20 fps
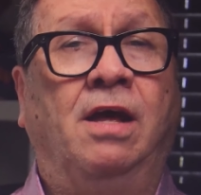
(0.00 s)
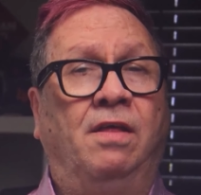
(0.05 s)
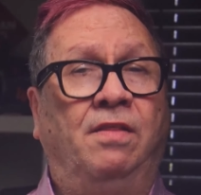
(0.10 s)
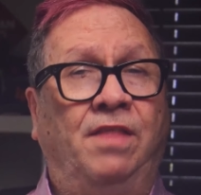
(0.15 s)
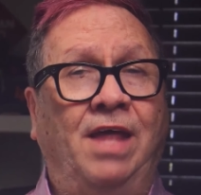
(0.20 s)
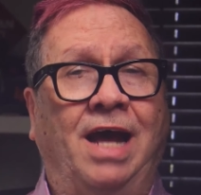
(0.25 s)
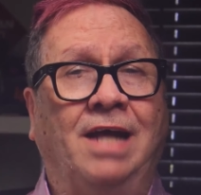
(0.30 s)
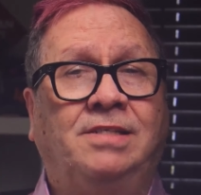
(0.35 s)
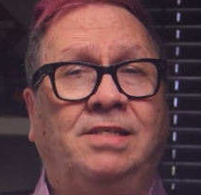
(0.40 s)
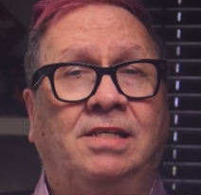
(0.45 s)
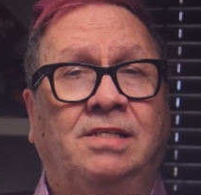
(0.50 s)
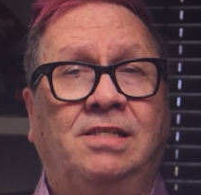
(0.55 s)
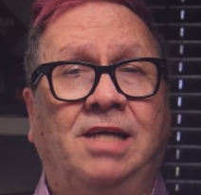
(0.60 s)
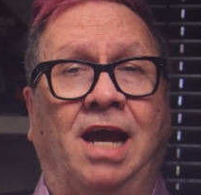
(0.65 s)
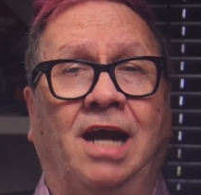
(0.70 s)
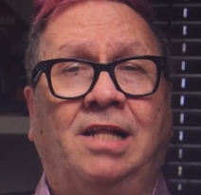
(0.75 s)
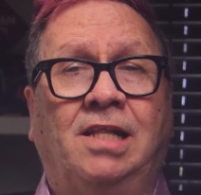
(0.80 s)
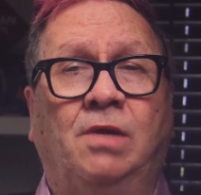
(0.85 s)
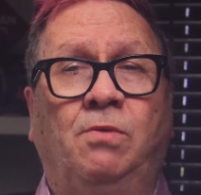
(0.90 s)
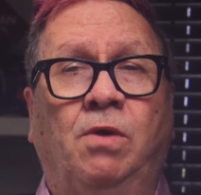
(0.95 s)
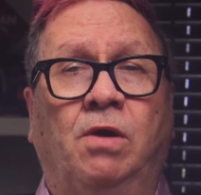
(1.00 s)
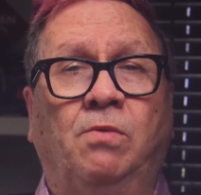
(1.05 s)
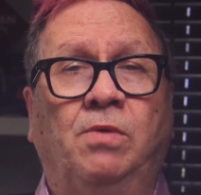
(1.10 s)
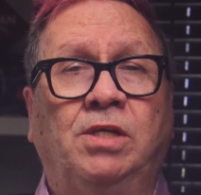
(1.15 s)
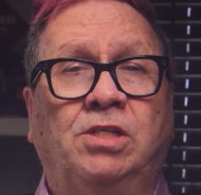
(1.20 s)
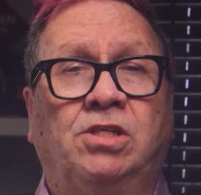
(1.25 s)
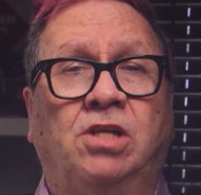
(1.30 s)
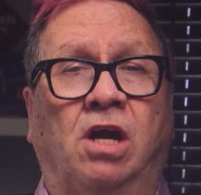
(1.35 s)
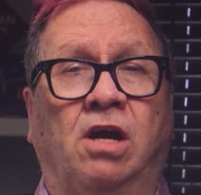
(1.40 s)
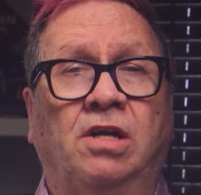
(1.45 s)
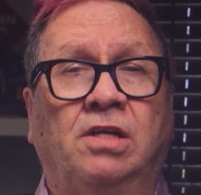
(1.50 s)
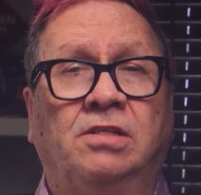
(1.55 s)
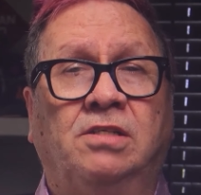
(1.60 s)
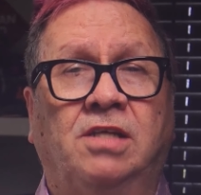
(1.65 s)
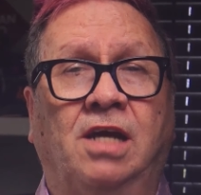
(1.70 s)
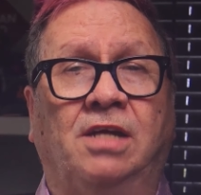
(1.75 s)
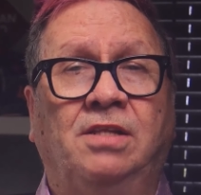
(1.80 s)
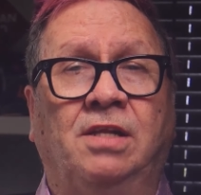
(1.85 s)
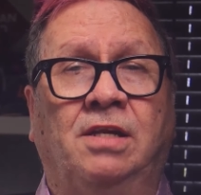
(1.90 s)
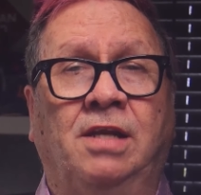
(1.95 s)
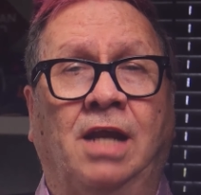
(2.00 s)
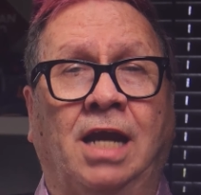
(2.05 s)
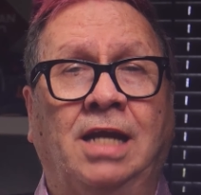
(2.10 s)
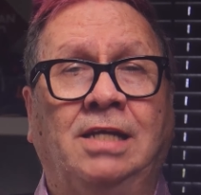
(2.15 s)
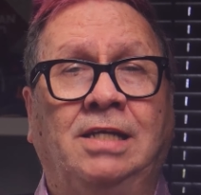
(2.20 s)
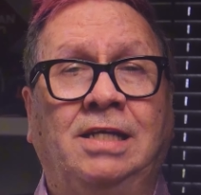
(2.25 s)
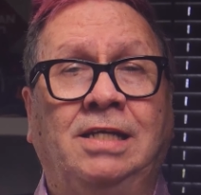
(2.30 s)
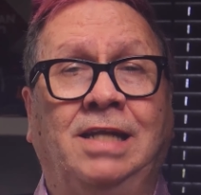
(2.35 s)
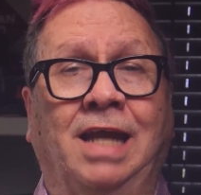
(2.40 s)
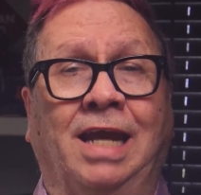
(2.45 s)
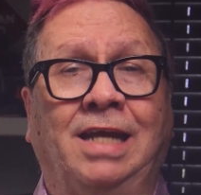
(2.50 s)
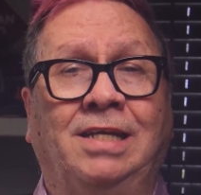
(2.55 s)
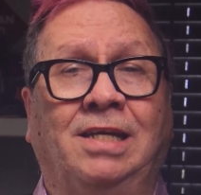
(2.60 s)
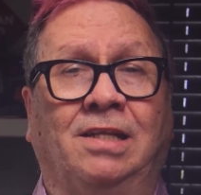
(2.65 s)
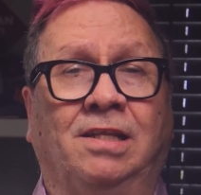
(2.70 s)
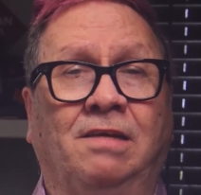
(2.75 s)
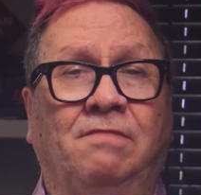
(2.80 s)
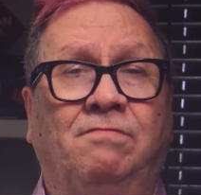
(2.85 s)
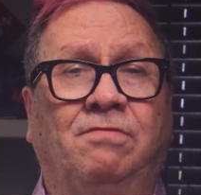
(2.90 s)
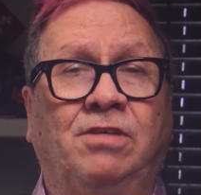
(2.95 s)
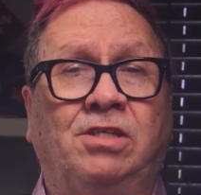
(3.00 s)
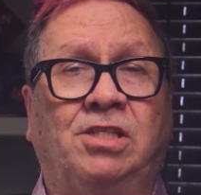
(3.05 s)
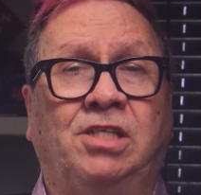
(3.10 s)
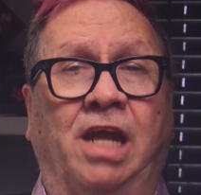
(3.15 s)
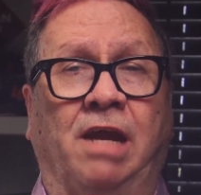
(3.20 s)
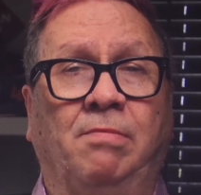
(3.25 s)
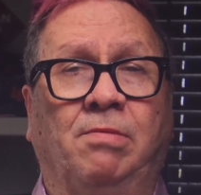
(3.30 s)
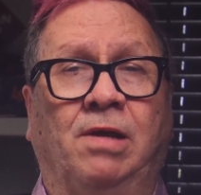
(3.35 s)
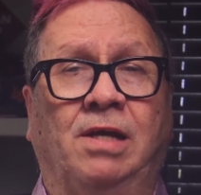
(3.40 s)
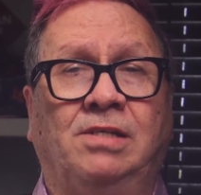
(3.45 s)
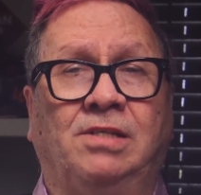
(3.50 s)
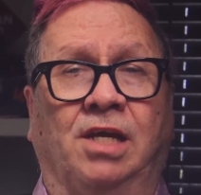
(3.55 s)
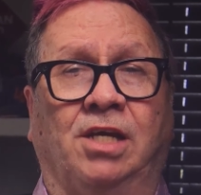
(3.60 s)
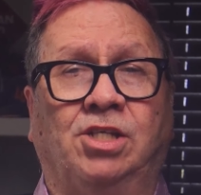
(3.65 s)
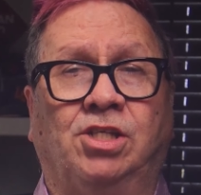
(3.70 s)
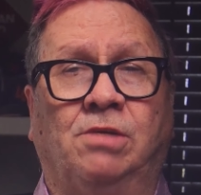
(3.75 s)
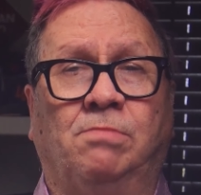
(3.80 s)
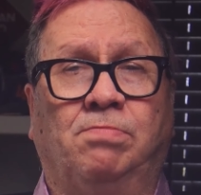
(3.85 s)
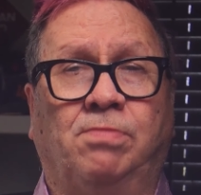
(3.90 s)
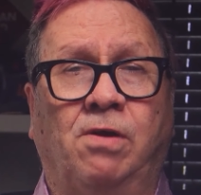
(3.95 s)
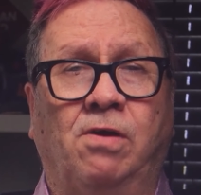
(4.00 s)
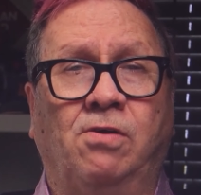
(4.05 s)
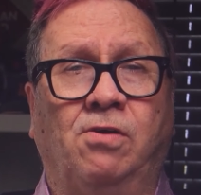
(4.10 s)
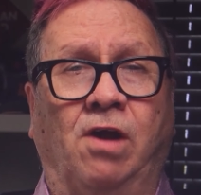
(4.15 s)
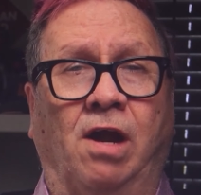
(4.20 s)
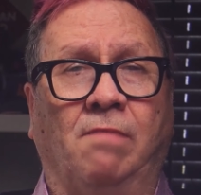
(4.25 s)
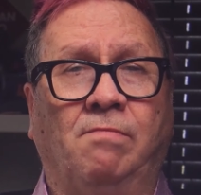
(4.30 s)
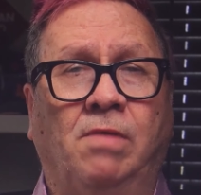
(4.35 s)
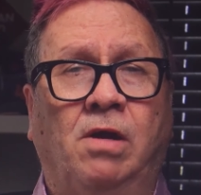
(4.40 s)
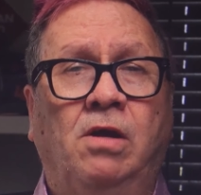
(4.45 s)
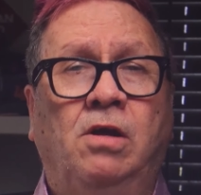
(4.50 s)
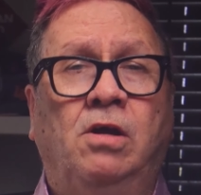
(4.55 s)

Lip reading: That's exactly where we start inside the 90-day delivery stabilization program.